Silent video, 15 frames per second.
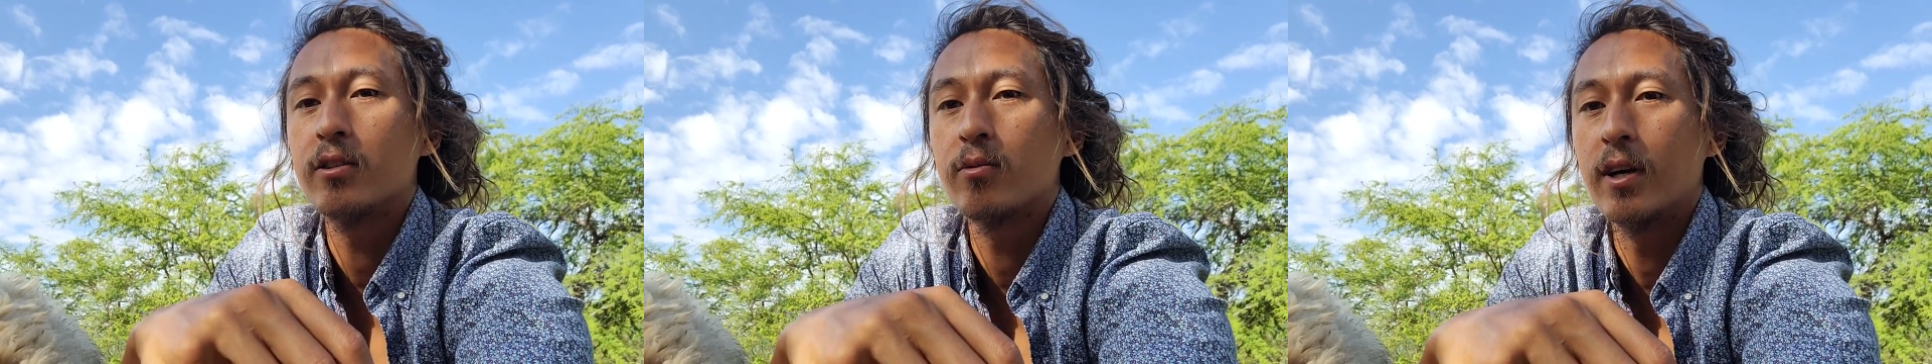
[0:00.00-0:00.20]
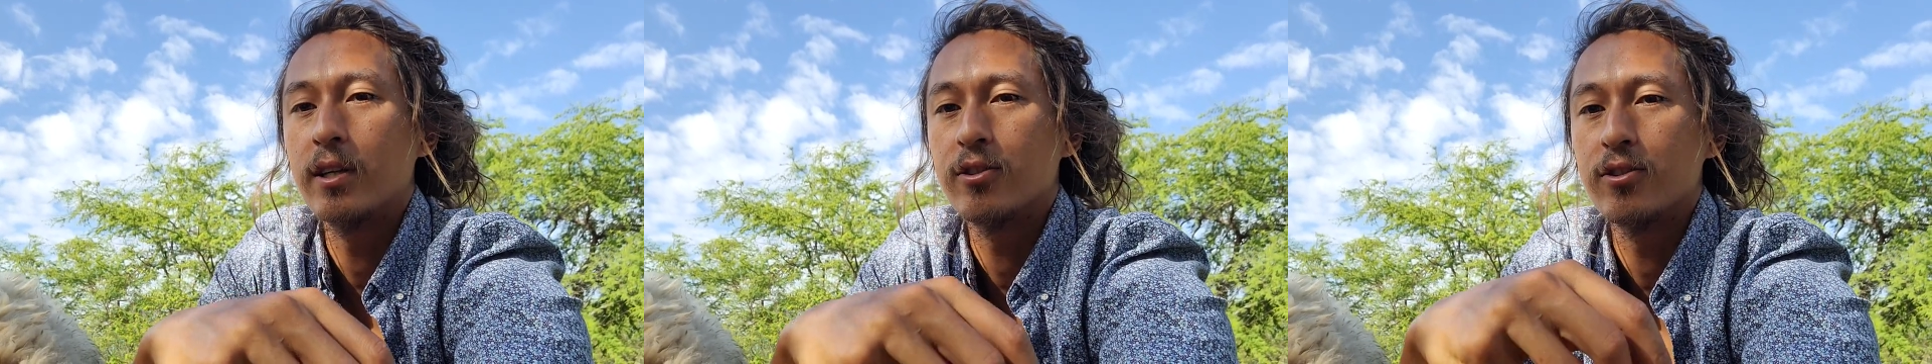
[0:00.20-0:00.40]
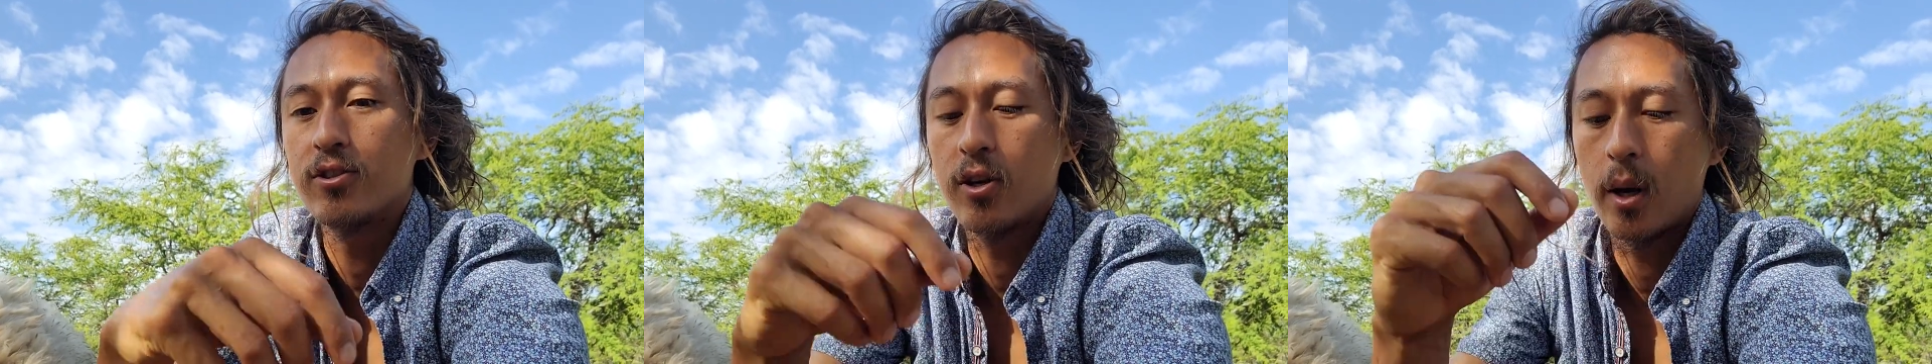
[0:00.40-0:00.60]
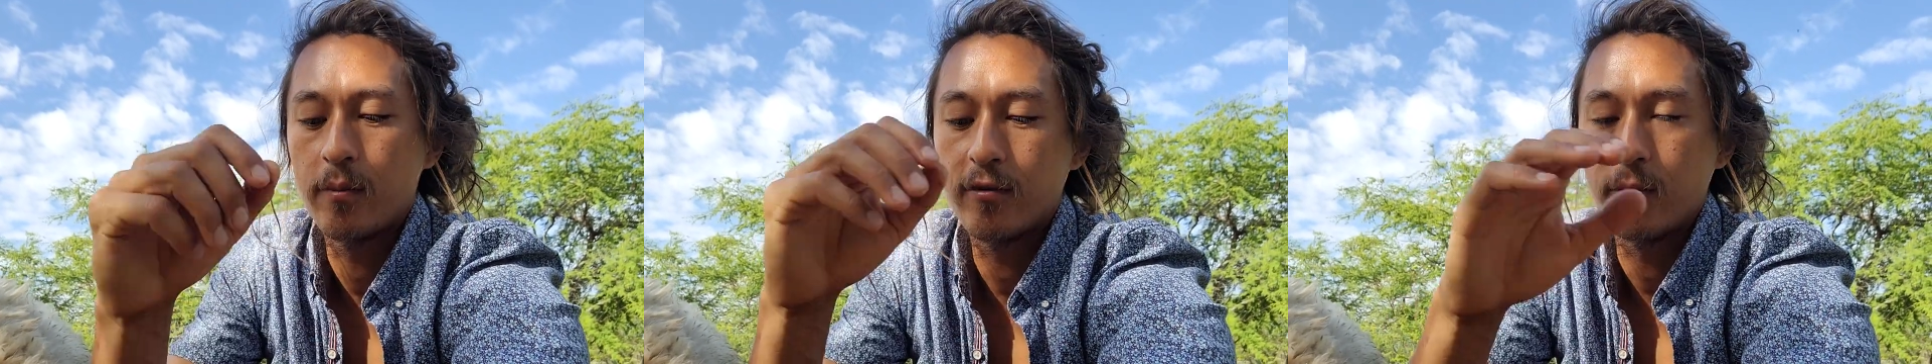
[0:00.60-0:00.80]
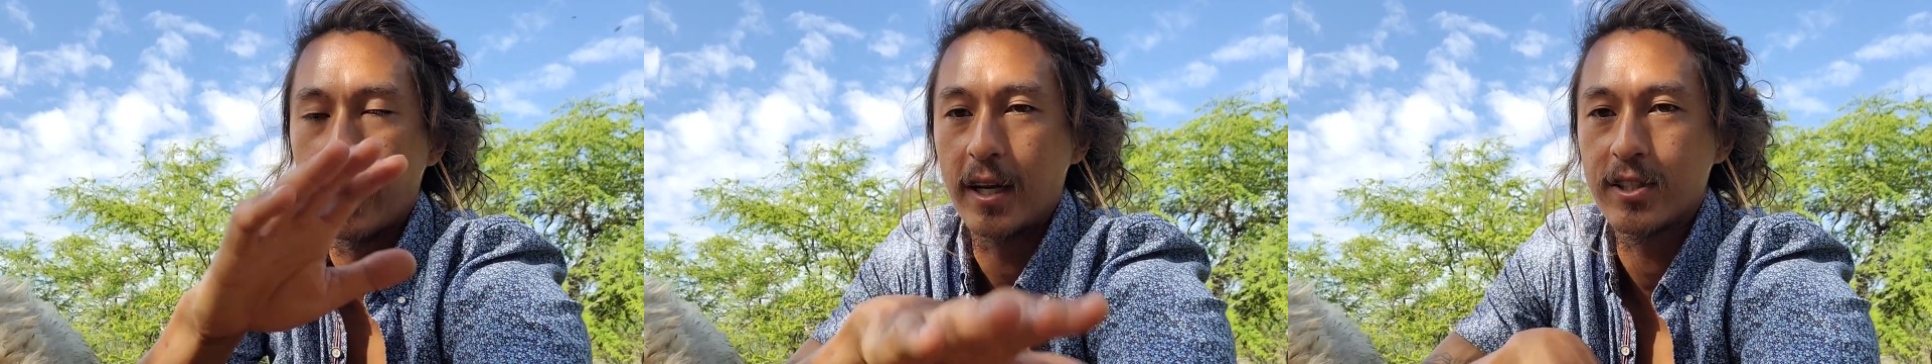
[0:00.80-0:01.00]
creation job
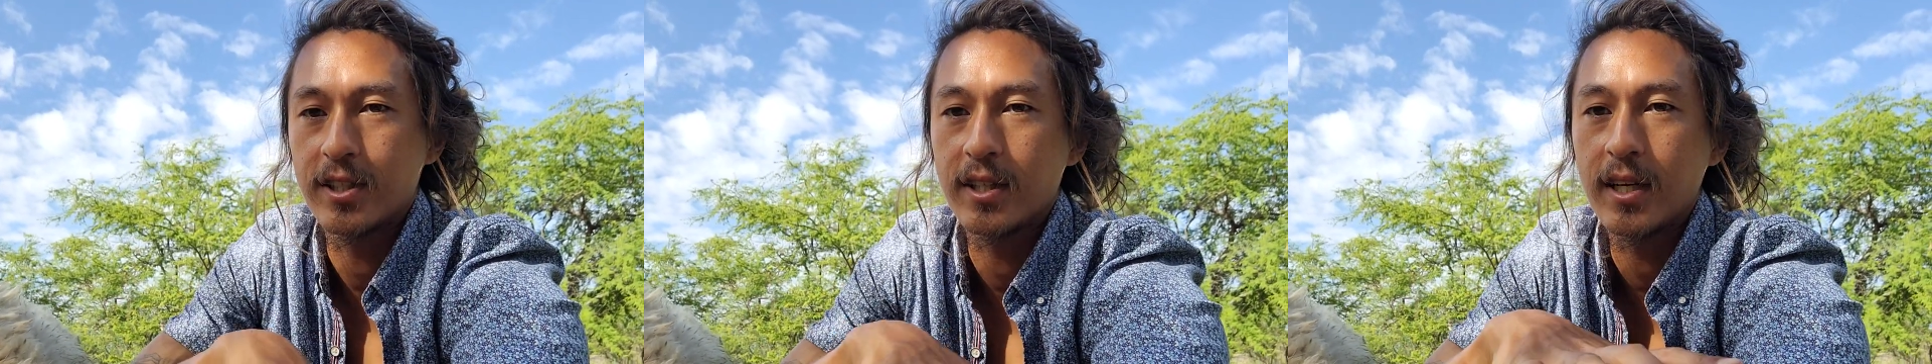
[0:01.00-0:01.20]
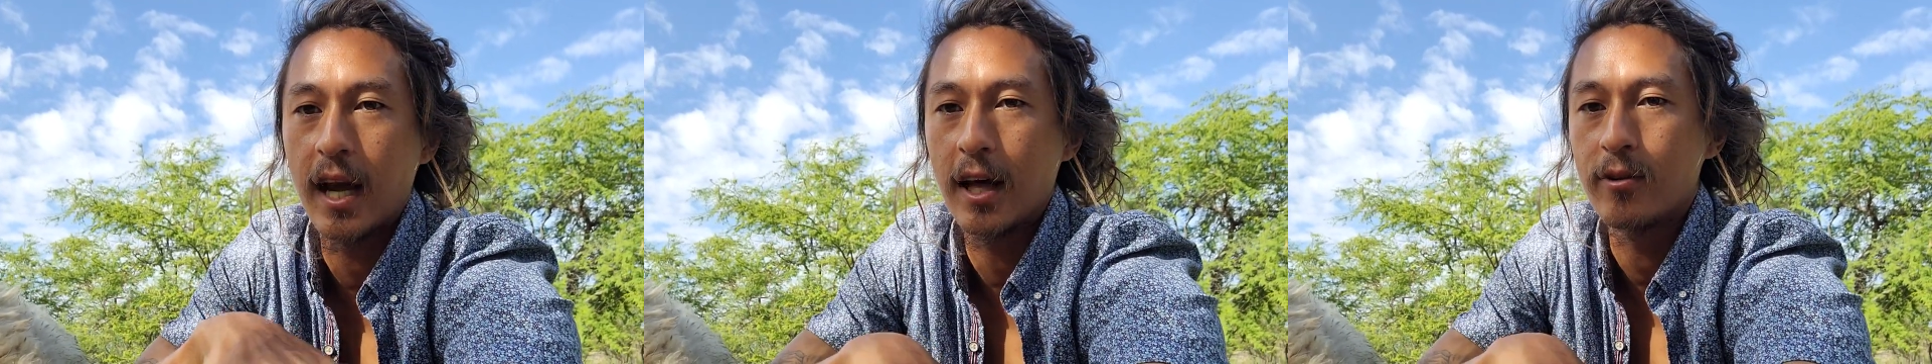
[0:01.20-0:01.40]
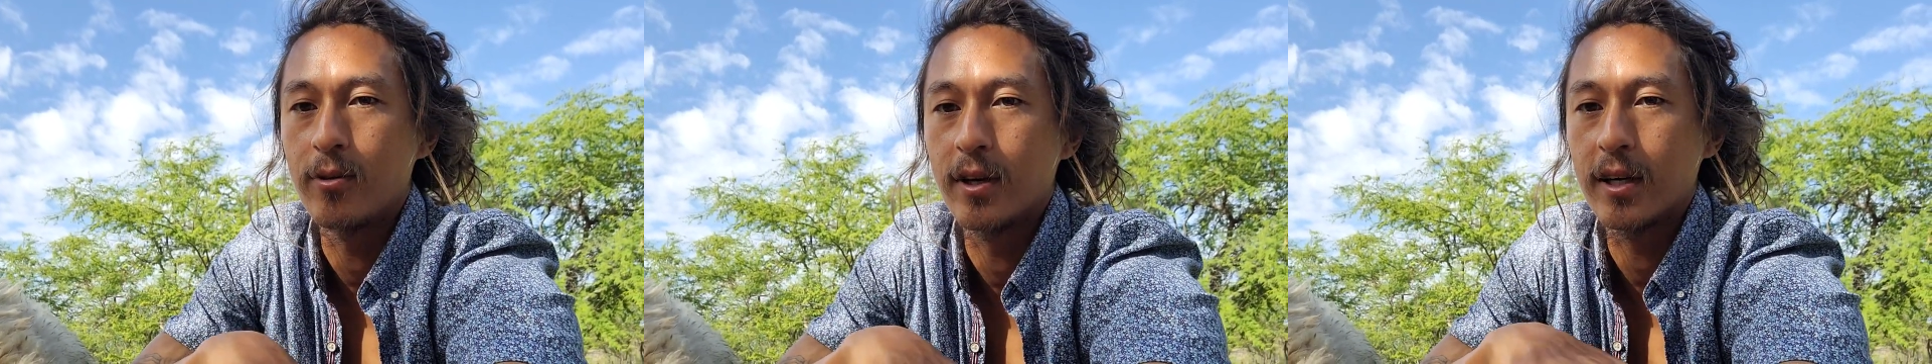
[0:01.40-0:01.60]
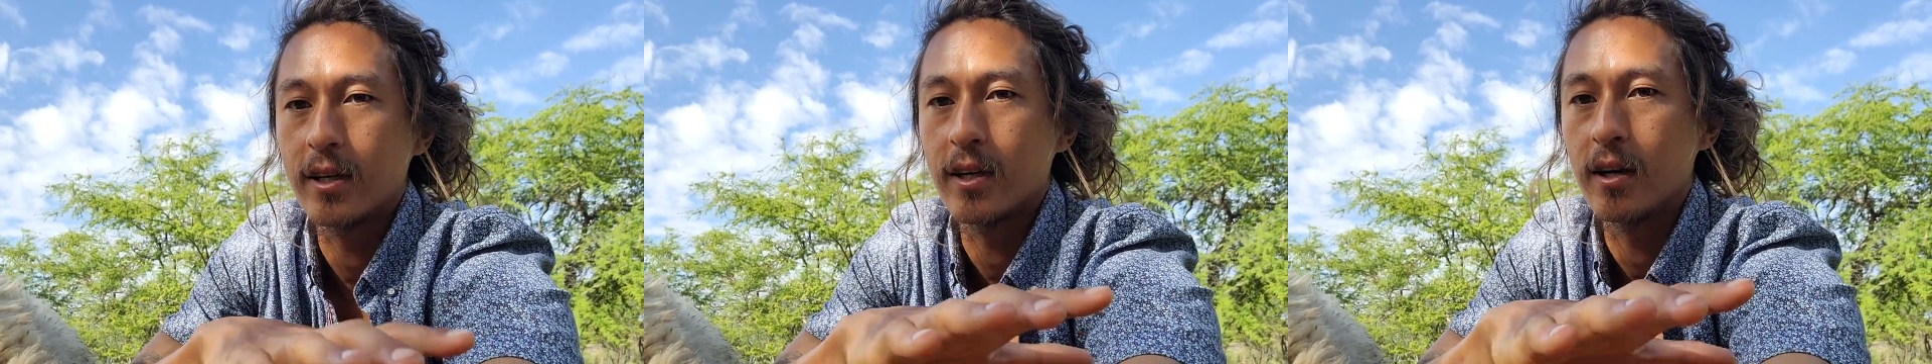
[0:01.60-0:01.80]
for Magic the Gathering